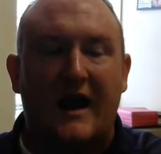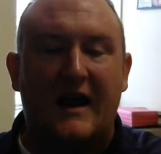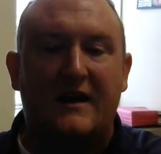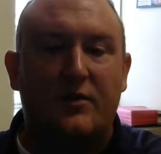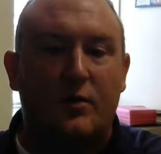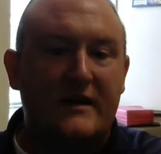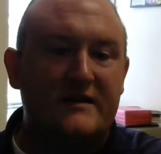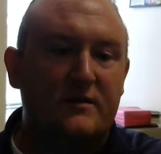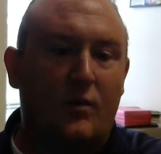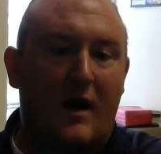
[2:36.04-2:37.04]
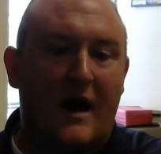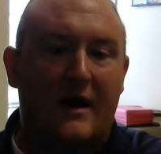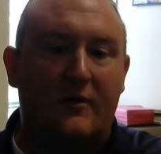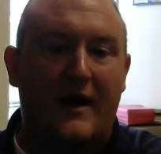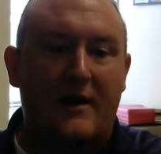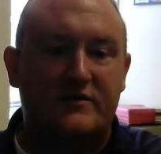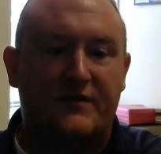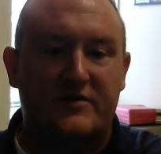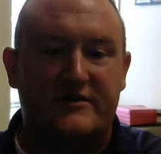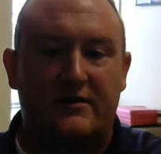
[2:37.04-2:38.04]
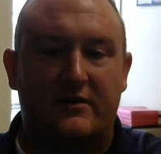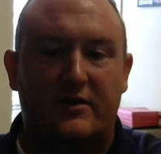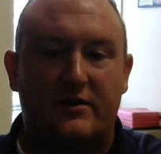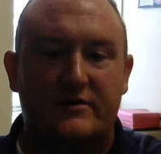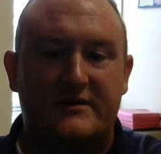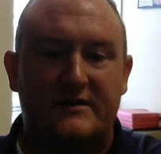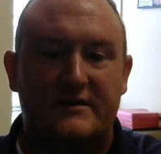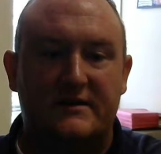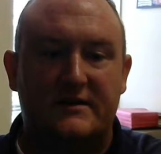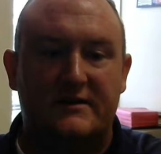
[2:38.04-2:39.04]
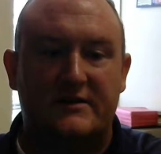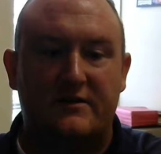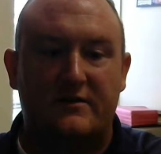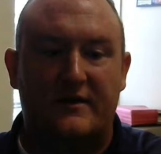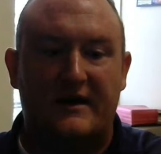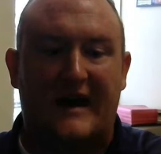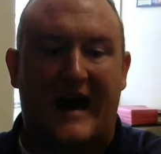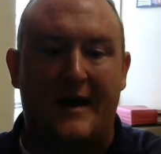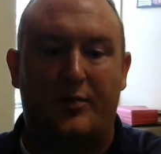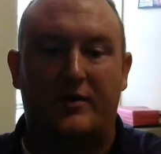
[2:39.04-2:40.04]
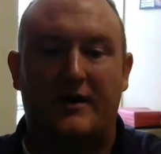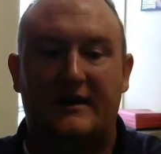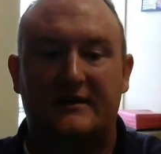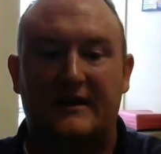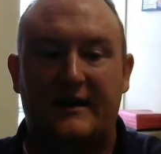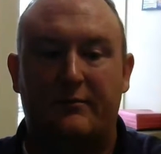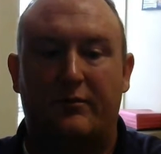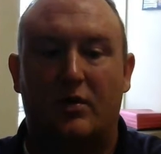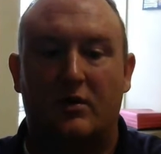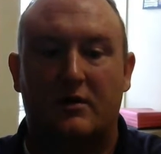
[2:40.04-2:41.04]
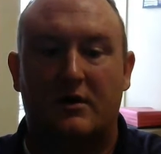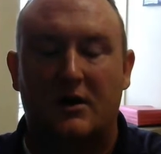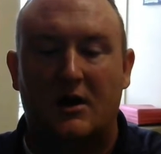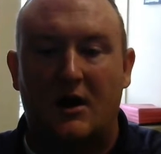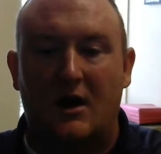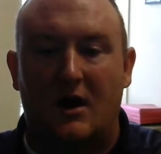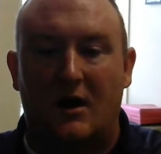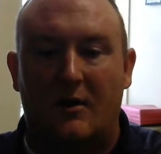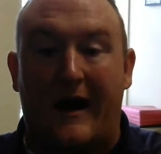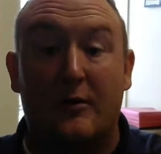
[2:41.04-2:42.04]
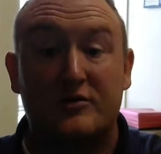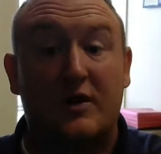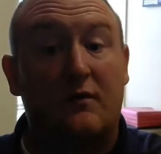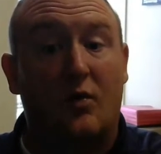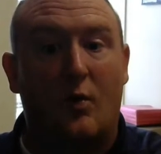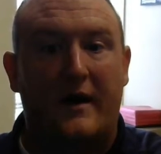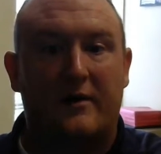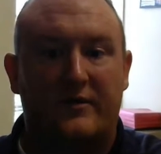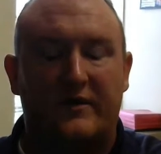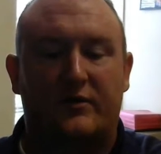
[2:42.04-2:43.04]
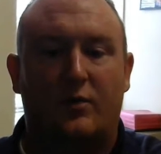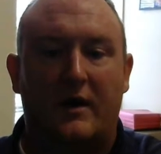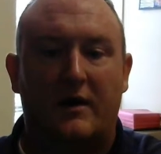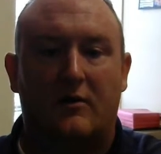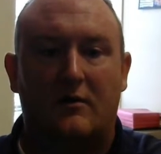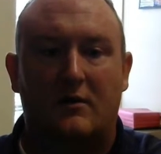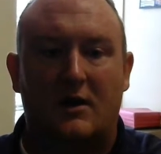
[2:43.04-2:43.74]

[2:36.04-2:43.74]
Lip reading: And the reason why, when I was first introduced to the Kaplan and Lee book, I was overwhelmed as well.